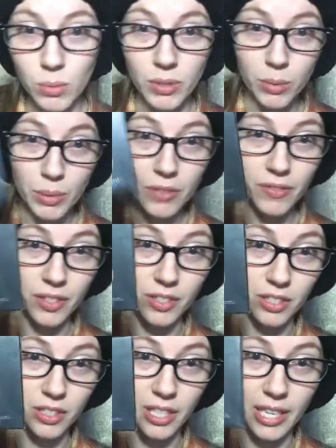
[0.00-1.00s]
what the refills
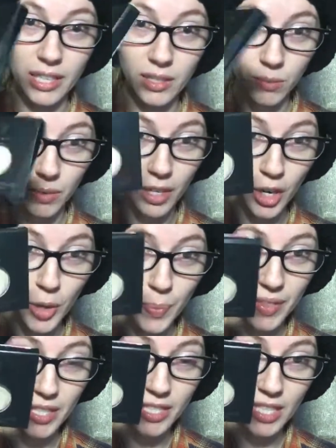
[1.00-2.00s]
look like. We're going to
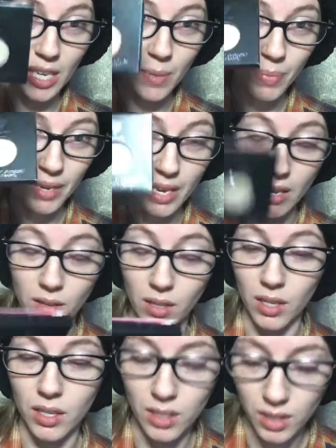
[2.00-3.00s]
open this up and
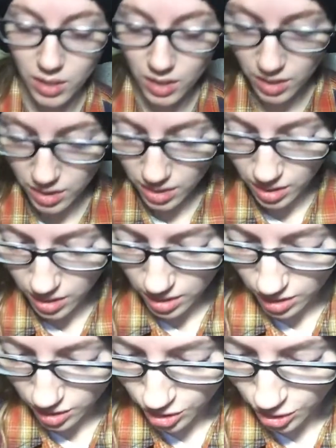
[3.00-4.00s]

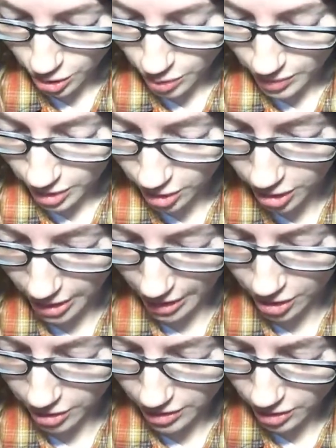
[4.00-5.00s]
show you what they look like.
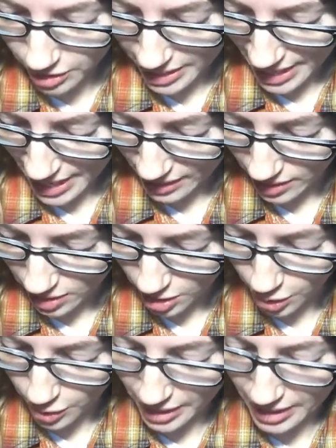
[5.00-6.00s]
They're little tins,
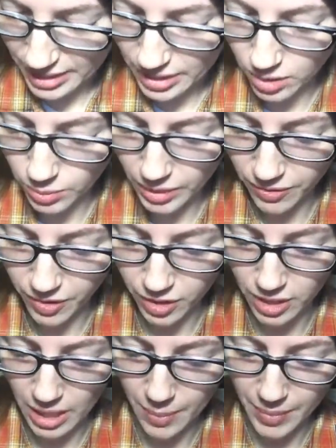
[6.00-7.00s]
so these little refills
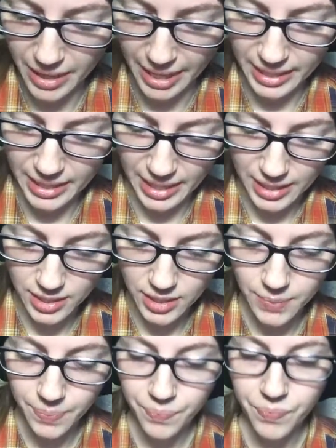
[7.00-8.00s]
come in like this.
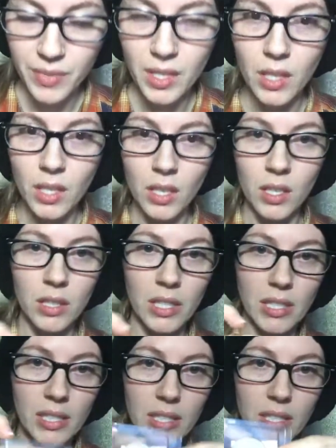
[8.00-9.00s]

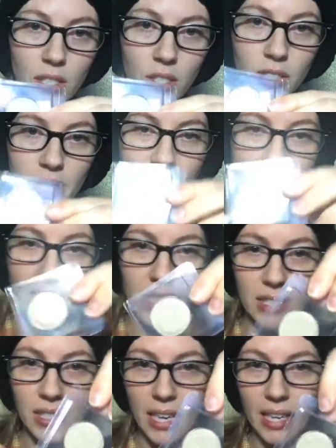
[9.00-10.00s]
This is the little tin.
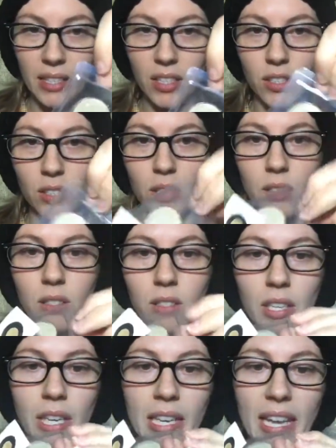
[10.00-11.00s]
It's got little
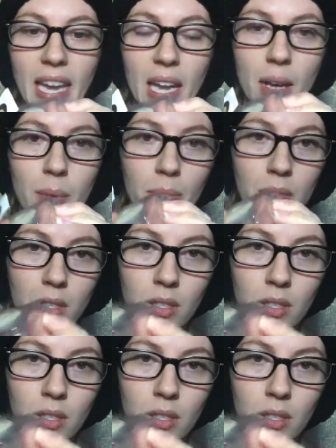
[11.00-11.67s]
clamshell